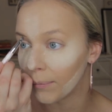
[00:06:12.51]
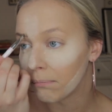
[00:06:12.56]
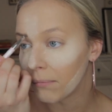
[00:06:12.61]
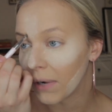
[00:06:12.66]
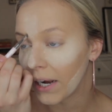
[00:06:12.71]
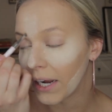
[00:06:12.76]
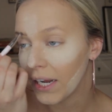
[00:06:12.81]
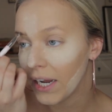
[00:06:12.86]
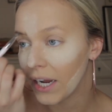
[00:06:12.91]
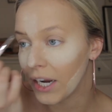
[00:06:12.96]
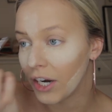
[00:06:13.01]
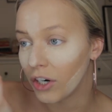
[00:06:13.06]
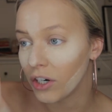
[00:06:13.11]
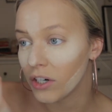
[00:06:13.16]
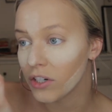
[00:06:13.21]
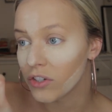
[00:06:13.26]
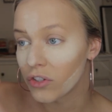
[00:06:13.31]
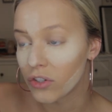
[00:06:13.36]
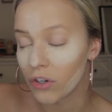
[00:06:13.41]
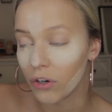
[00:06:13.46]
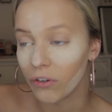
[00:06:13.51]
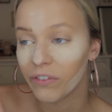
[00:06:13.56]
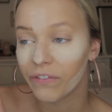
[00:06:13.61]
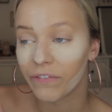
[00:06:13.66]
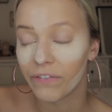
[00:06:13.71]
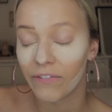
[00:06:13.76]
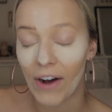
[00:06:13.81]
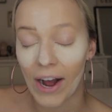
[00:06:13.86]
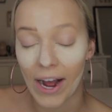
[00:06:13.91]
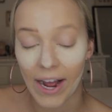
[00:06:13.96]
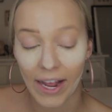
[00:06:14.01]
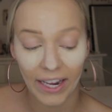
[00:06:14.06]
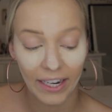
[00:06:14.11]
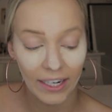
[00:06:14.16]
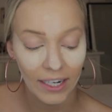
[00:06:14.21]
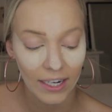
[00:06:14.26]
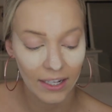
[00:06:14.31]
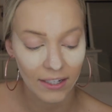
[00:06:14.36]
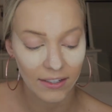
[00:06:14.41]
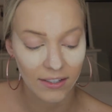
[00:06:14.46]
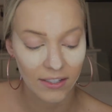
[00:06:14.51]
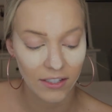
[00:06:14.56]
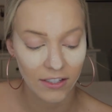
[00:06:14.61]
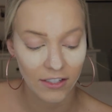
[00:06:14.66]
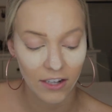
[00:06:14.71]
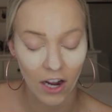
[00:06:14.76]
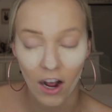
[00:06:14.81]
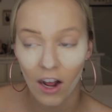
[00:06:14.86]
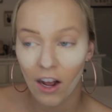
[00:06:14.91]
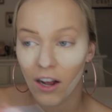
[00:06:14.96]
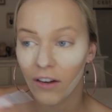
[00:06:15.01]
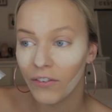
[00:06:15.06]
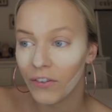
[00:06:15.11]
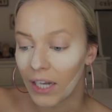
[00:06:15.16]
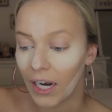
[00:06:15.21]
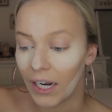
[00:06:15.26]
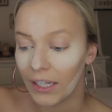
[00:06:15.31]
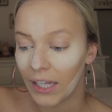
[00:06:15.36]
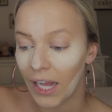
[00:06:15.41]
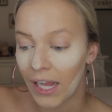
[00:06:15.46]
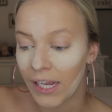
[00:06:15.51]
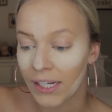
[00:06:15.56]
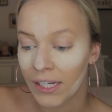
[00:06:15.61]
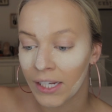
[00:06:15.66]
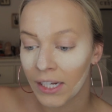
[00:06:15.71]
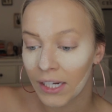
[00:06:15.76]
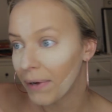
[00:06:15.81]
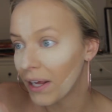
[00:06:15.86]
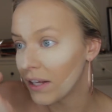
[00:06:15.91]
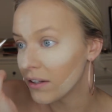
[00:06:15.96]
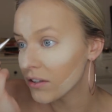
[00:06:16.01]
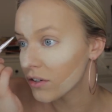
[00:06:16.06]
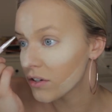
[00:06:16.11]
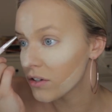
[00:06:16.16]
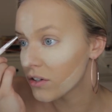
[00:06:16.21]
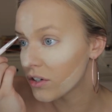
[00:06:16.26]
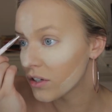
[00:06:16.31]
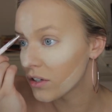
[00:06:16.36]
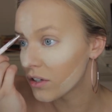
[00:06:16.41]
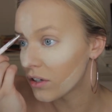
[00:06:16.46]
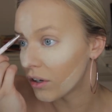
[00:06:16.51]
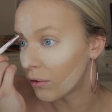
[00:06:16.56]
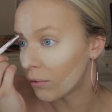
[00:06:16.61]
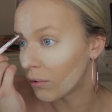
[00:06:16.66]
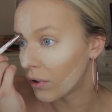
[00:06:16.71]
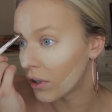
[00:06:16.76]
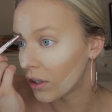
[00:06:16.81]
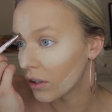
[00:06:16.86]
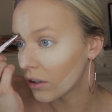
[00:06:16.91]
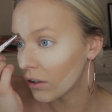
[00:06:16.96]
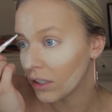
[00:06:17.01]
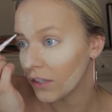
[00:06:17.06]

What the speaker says: but my hair is so fine and soft that, like, pencils just don't work.